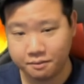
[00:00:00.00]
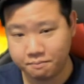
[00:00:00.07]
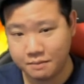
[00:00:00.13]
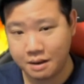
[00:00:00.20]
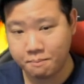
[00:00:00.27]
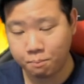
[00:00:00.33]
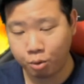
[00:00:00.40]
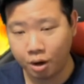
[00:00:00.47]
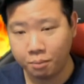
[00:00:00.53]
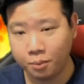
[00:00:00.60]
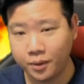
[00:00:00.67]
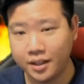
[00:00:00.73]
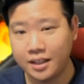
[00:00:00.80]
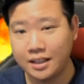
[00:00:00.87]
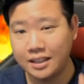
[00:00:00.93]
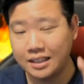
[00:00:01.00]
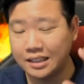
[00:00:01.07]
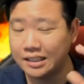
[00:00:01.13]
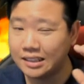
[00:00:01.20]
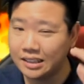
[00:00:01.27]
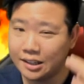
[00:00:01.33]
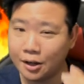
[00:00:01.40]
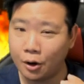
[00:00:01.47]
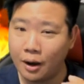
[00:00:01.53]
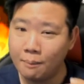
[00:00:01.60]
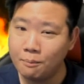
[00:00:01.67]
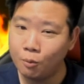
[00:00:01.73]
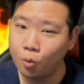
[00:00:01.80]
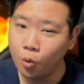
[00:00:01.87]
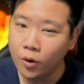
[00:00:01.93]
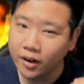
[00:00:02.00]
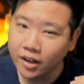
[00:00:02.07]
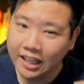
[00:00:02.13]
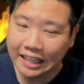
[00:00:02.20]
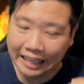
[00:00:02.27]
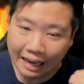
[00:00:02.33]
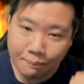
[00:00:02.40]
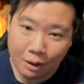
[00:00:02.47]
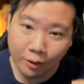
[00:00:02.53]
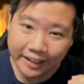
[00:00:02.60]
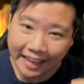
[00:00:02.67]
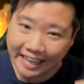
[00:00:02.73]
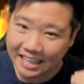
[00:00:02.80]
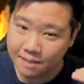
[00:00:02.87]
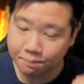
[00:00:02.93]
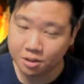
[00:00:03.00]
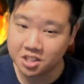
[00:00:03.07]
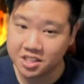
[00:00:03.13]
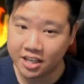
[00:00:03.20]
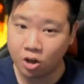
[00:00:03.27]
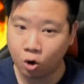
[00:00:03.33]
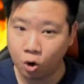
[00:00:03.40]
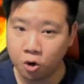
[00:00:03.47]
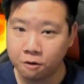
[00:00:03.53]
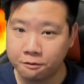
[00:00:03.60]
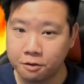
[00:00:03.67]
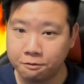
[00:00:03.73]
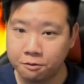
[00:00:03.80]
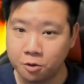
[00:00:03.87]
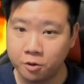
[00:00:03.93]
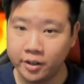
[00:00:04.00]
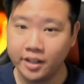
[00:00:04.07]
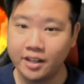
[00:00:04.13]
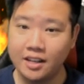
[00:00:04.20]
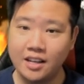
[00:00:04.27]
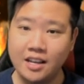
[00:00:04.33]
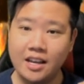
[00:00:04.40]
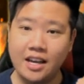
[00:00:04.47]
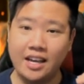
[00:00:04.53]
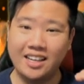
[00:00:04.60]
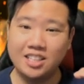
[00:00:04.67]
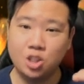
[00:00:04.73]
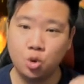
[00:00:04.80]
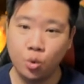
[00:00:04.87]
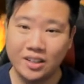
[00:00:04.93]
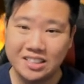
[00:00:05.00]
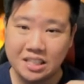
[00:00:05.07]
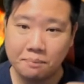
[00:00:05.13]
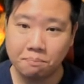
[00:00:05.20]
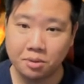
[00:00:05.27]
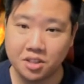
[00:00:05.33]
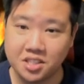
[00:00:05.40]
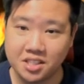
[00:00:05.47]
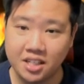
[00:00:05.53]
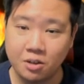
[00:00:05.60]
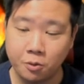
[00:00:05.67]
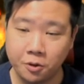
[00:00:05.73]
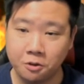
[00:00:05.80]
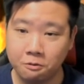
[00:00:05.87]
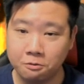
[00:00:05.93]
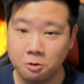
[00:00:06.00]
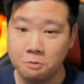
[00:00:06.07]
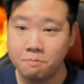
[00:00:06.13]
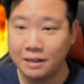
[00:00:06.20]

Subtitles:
I'm probably, you know, I'm about 80% Horn of the Fury and 20% Ring of Doom.